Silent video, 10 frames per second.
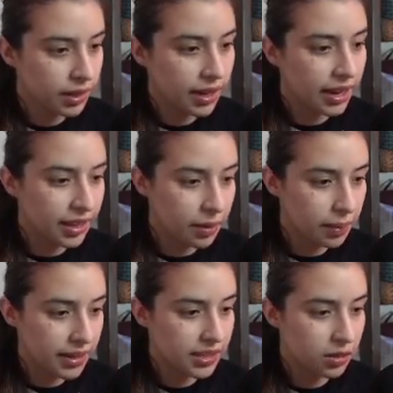And then
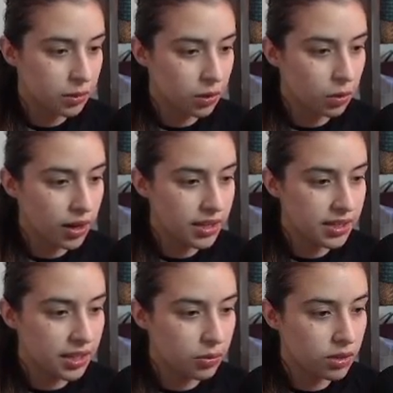pass in the request
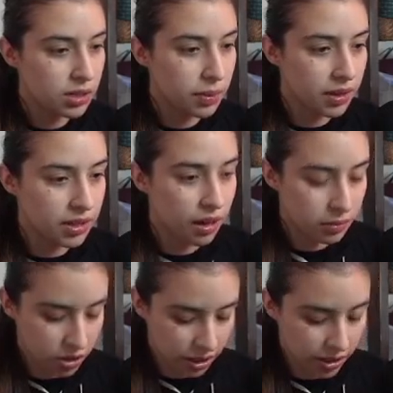and the response
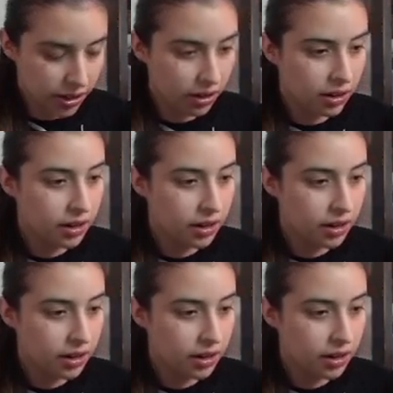object there.